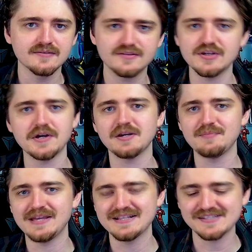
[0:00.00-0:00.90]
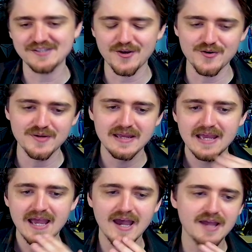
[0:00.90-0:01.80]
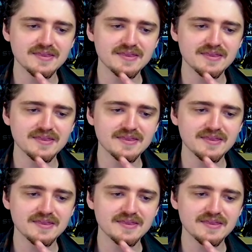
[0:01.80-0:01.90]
Do you know what I mean? So uh,